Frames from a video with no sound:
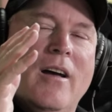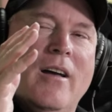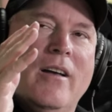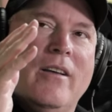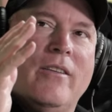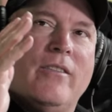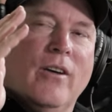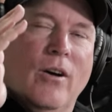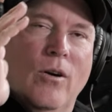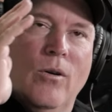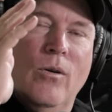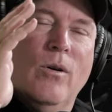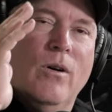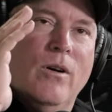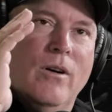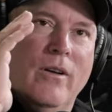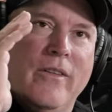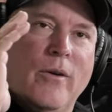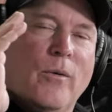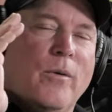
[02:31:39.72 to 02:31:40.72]
So
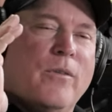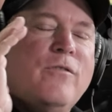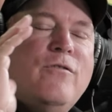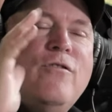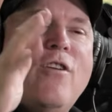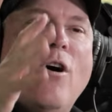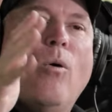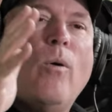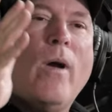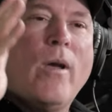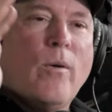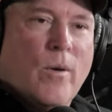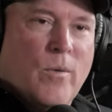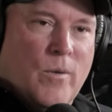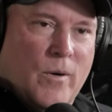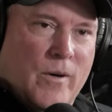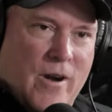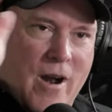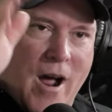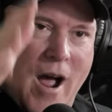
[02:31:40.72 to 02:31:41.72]
there was no way we
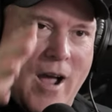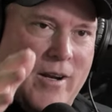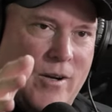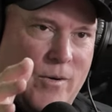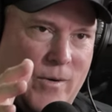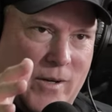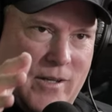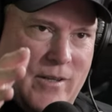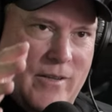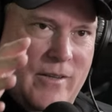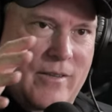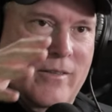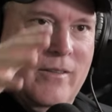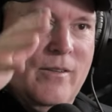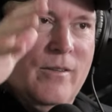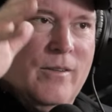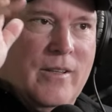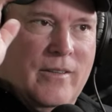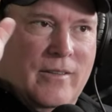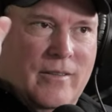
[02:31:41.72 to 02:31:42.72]
were not going to the zoo,
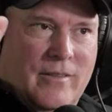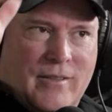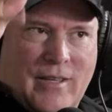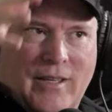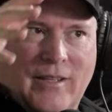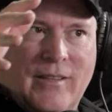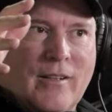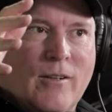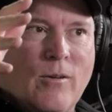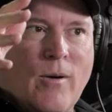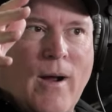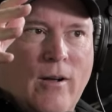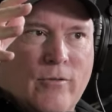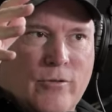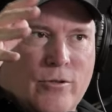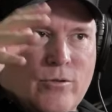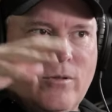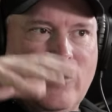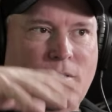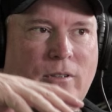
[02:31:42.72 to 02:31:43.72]
because it's like the crown
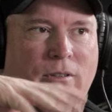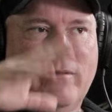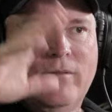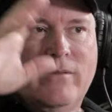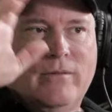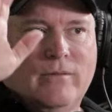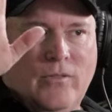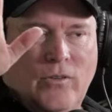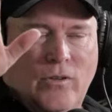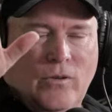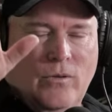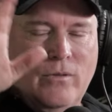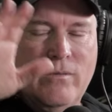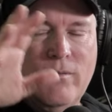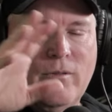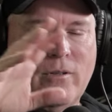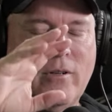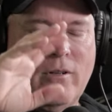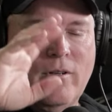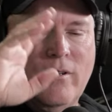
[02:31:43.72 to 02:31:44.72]
jewel of zoos
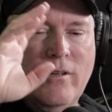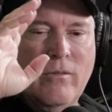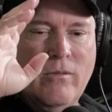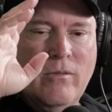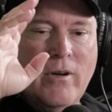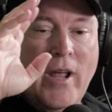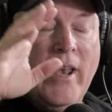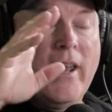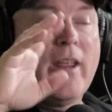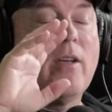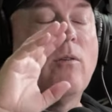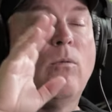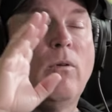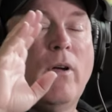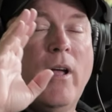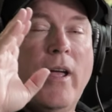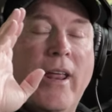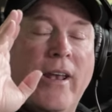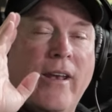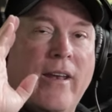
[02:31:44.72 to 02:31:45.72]
for her.
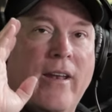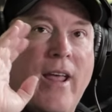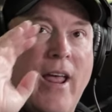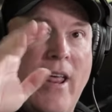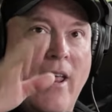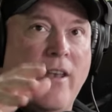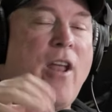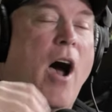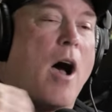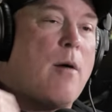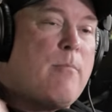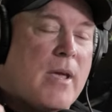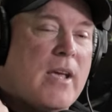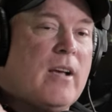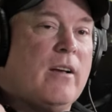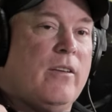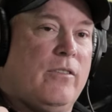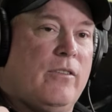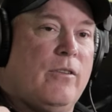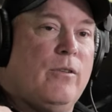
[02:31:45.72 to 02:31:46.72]
And not being
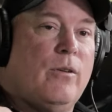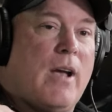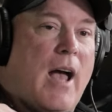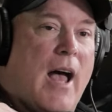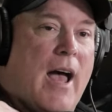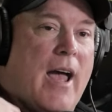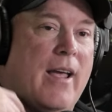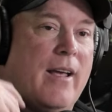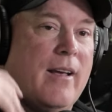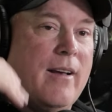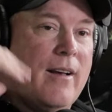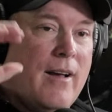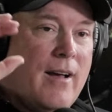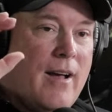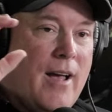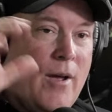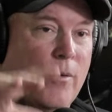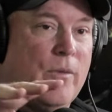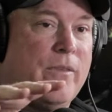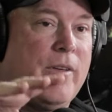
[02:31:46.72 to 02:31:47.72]
a zoo guy,
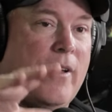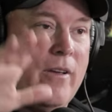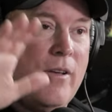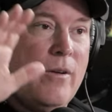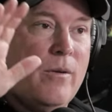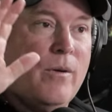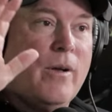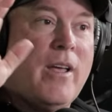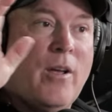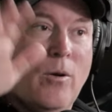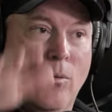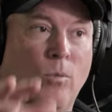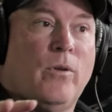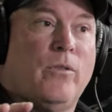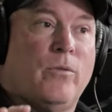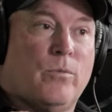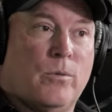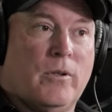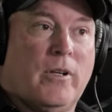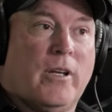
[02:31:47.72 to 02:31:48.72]
I will tell you, it
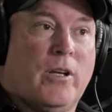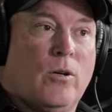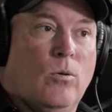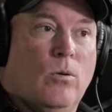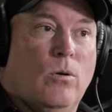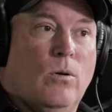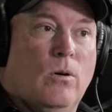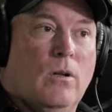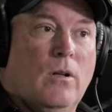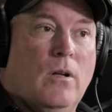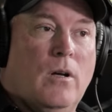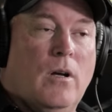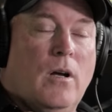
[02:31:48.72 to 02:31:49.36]
was really cool.